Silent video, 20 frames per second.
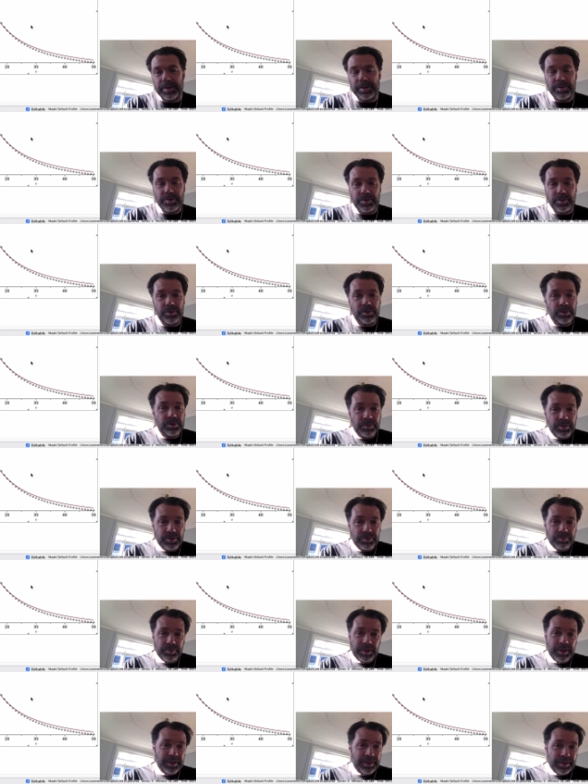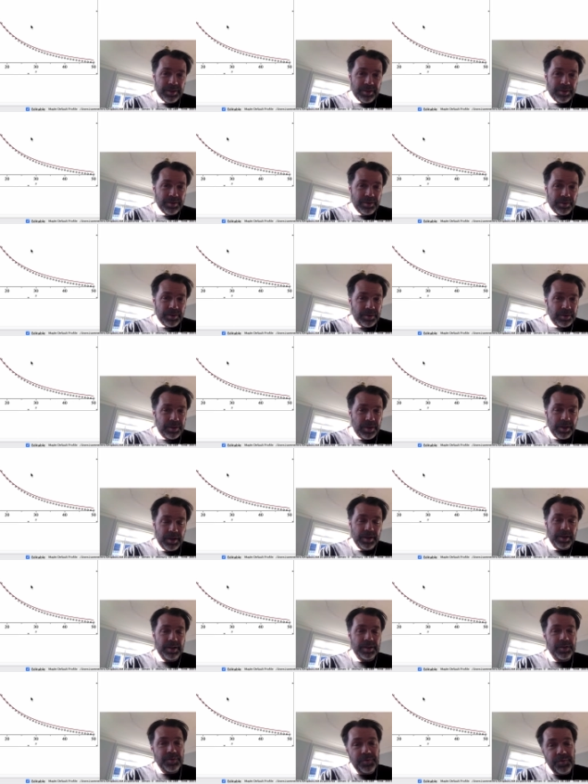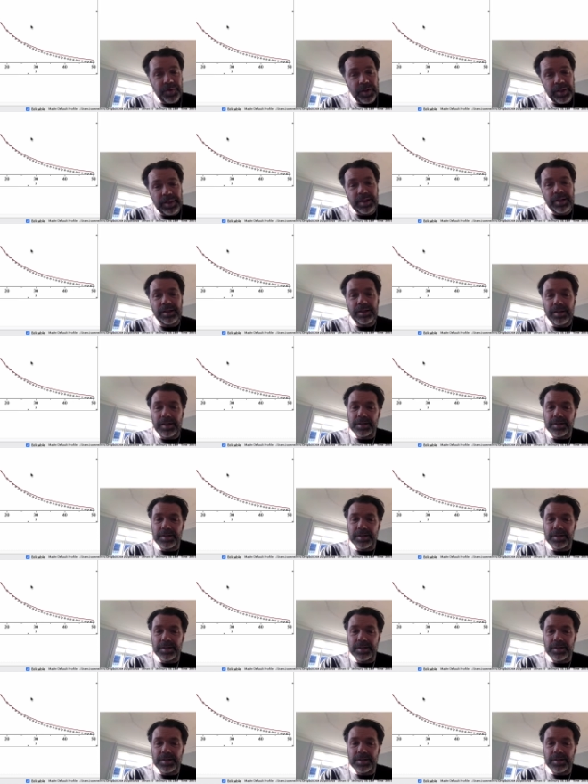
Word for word: And so really it's uh, it's fitting,